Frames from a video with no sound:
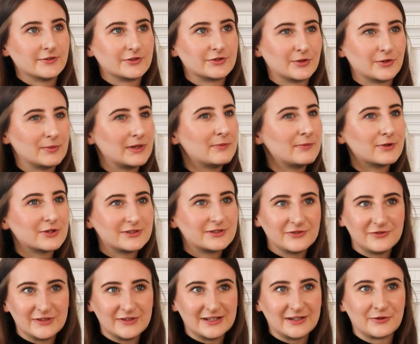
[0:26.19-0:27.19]
Somebody must
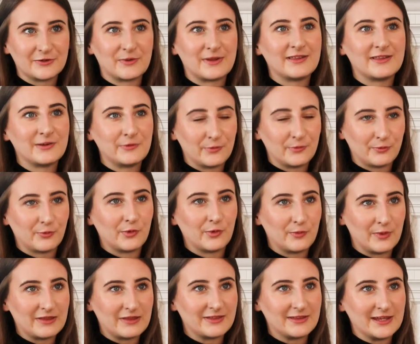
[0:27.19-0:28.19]
have videoed when they were
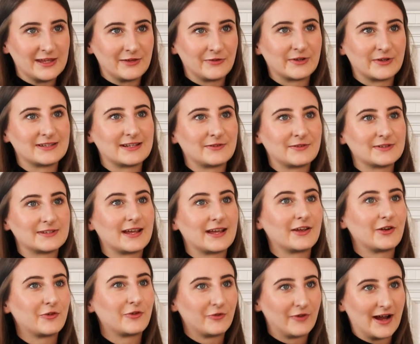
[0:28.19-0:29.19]
with you, because I was
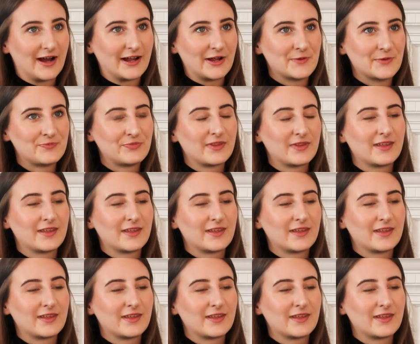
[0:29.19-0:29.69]
like, right.